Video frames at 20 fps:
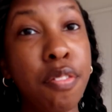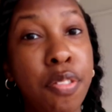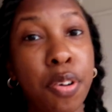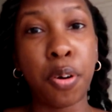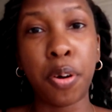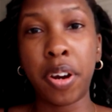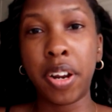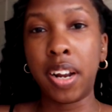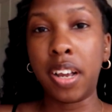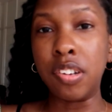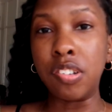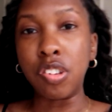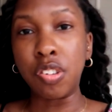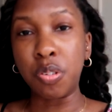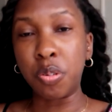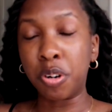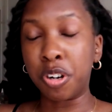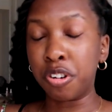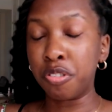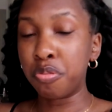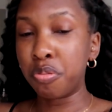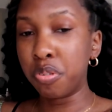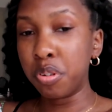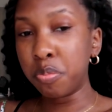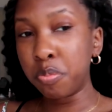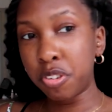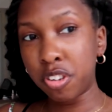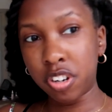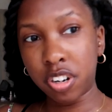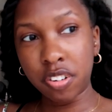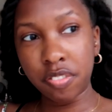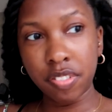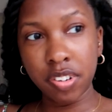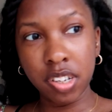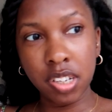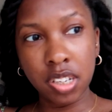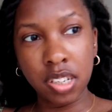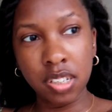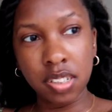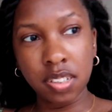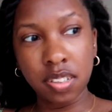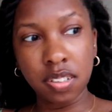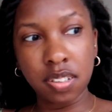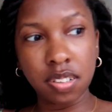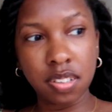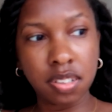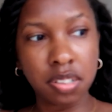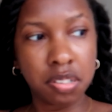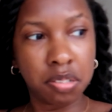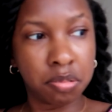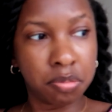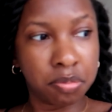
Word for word: But Cory and I just ordered room service.